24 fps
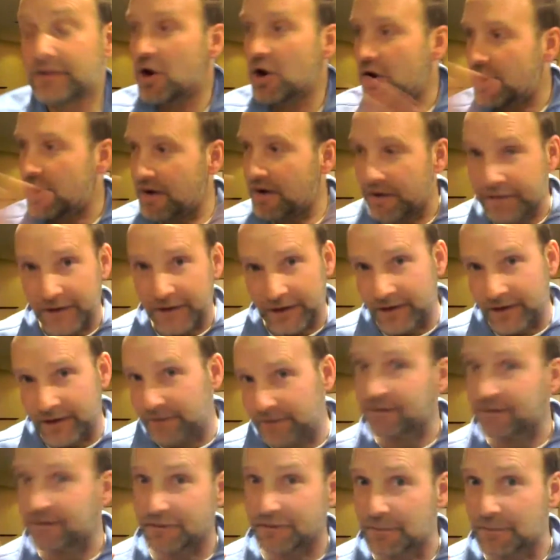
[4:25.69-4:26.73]
Nothing against
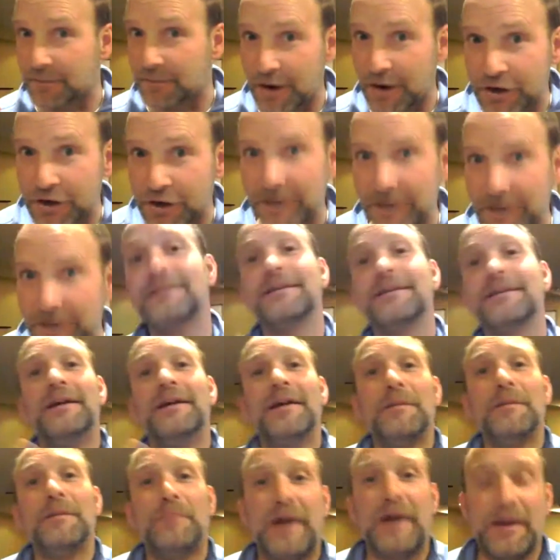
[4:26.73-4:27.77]
us Americans,
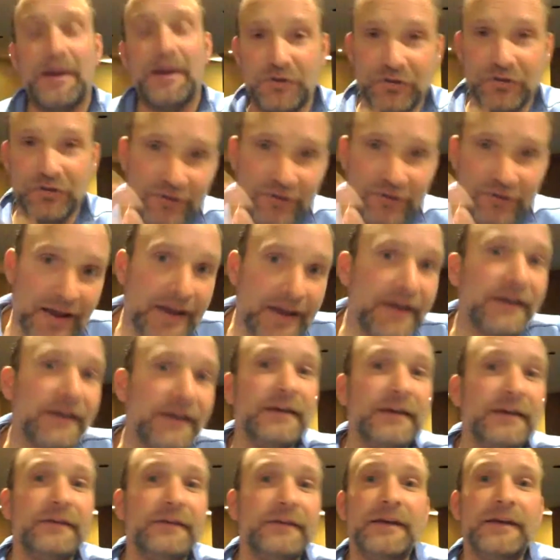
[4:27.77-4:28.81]
but I'm just saying
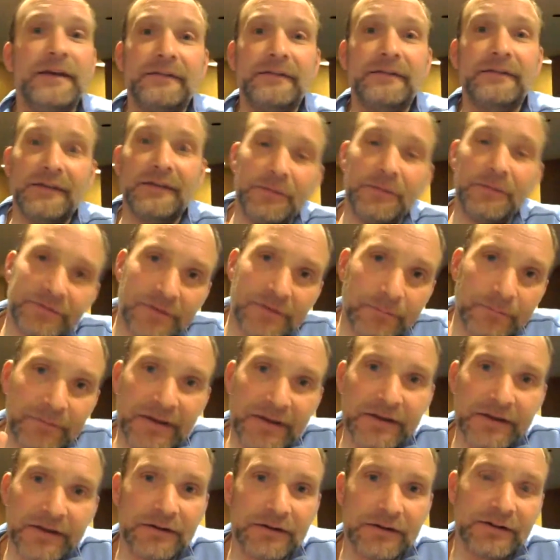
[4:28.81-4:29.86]
it seems to be
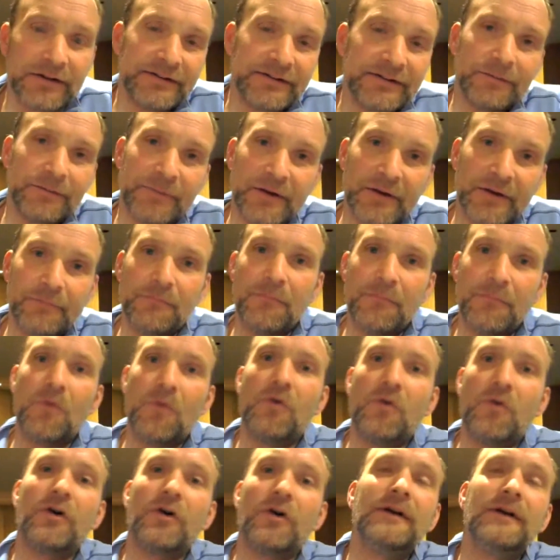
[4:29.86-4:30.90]
a little bit
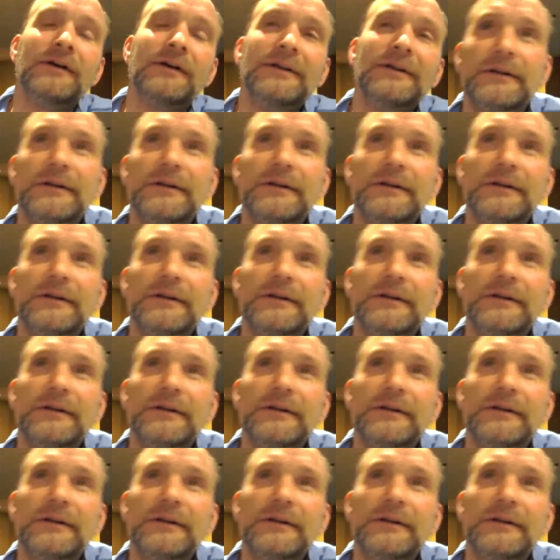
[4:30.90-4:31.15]
more